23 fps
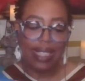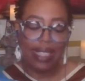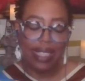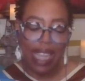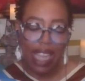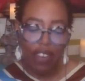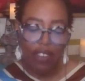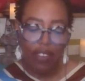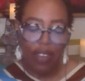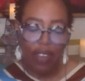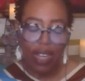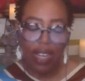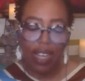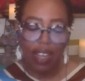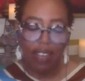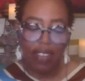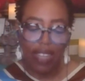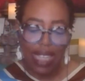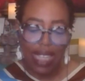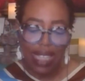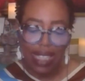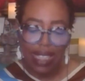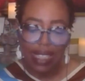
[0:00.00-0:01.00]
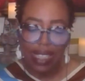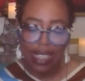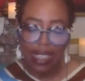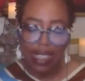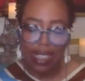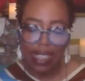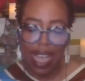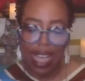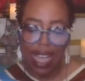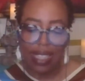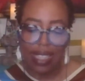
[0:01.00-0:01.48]
the secret of his
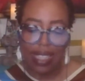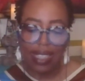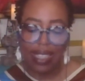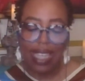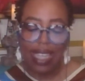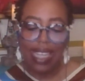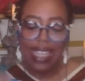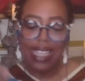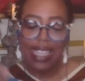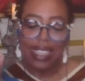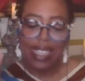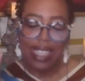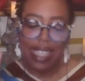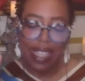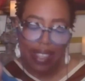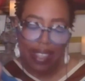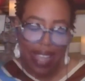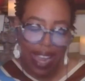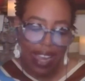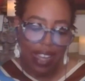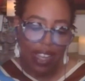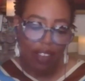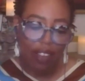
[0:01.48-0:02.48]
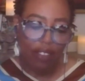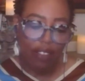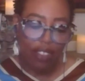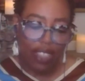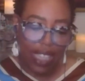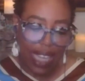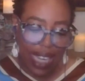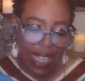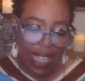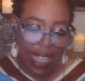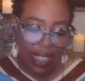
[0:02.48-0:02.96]
success. To think
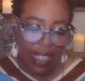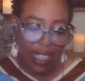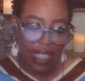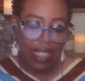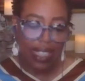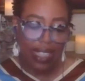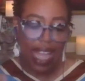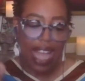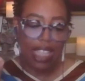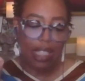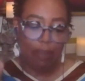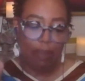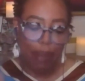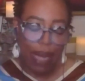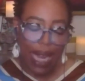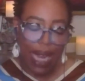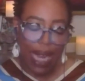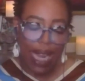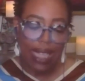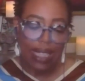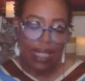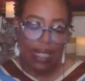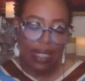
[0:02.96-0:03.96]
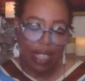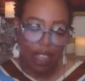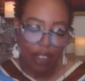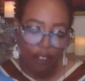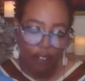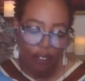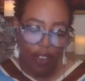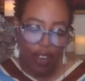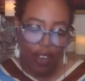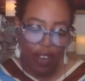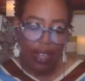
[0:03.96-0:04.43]
of Jesus as being
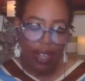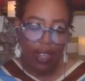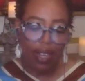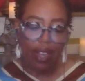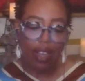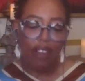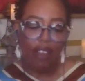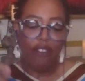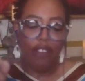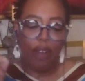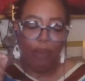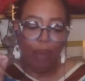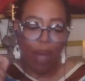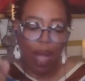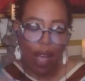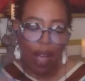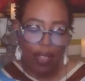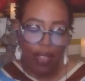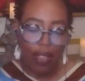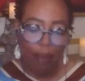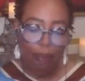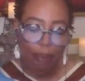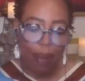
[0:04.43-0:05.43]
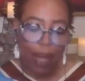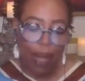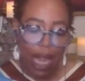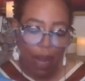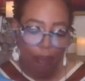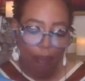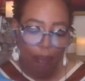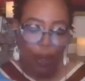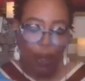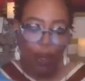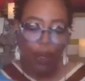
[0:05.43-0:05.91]
different from other
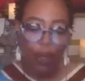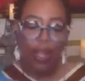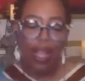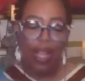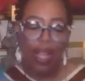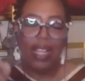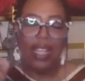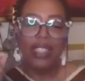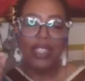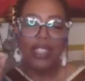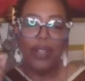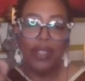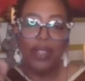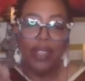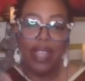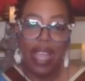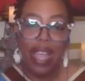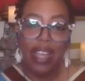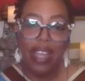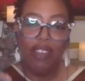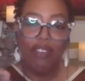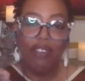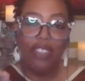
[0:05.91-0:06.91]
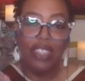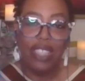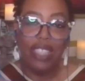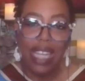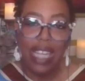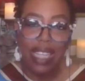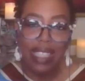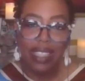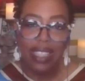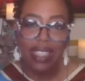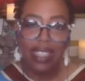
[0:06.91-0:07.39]
people, to think of
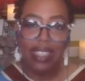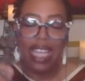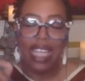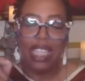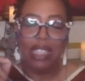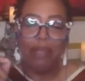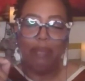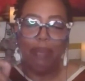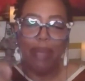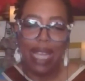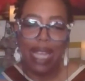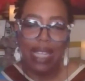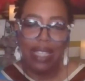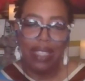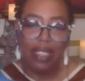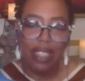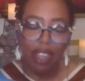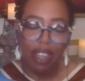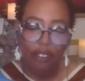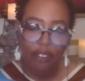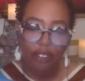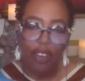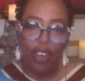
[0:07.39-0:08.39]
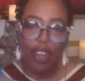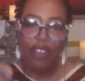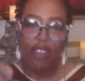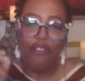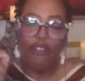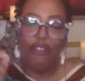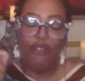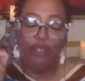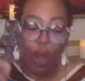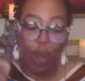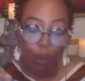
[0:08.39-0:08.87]
Jesus as being different
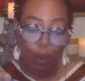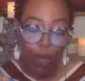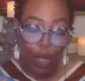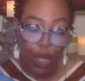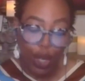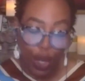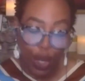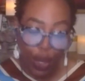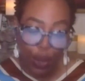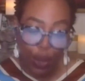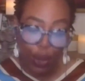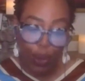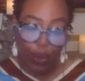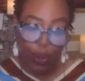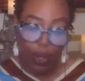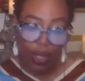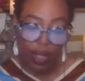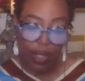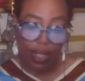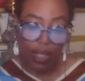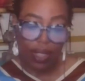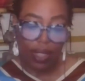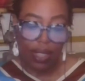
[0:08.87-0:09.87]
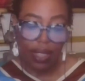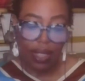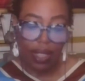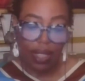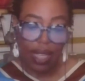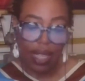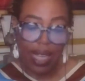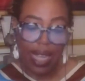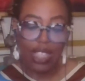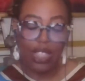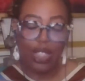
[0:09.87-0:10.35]
from you,
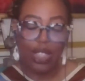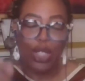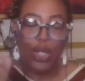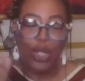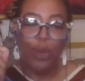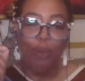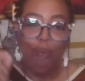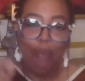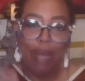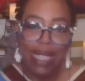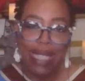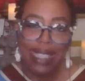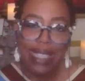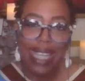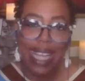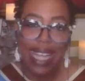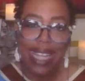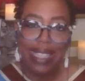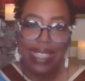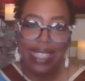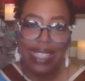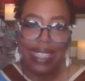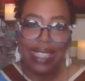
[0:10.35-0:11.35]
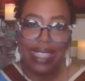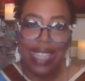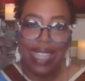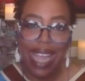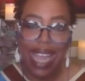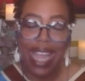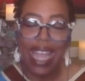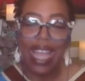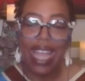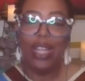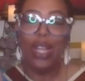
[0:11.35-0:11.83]
is to
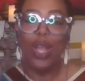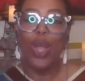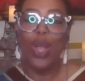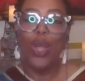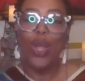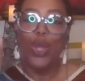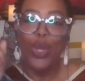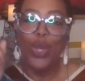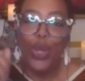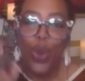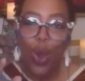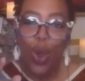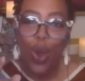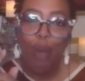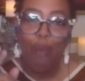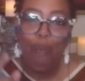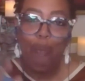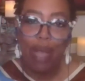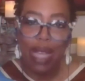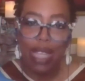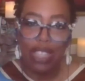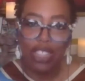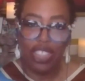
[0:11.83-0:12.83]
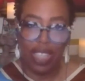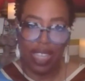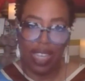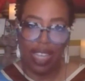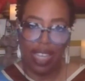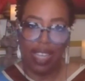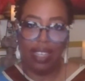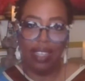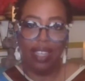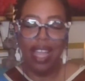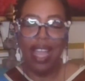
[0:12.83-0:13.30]
misunderstand your
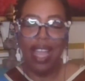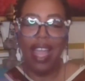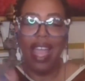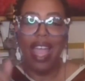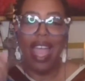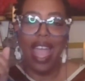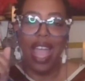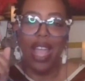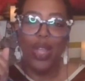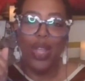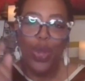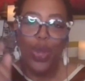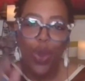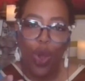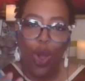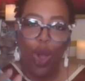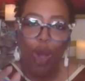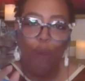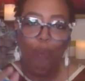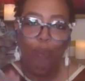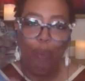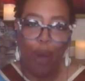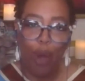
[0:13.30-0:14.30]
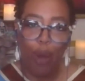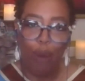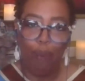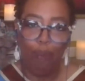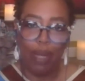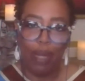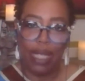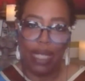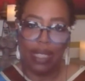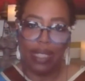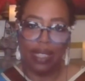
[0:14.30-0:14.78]
mission and your
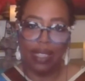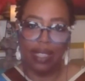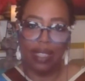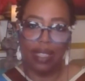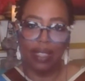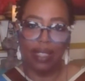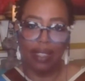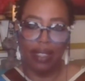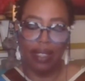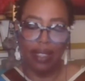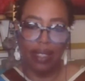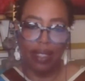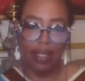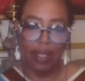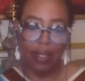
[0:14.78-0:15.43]
purpose.